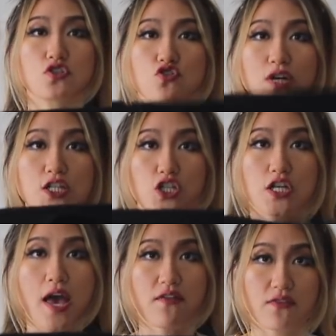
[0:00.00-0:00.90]

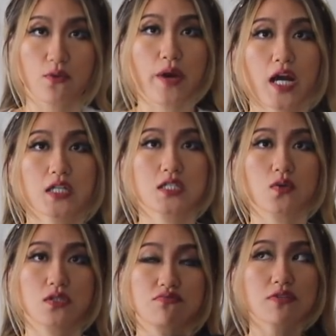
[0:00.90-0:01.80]
stretchy everywhere
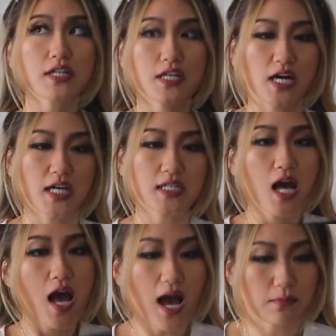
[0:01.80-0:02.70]
so it's really good
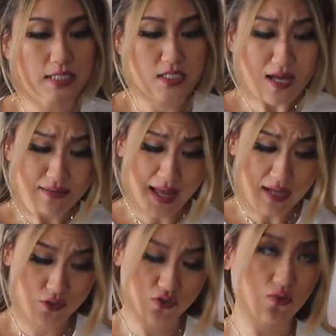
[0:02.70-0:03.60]
um, it's not
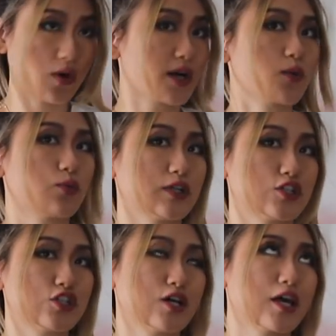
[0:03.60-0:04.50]
that short which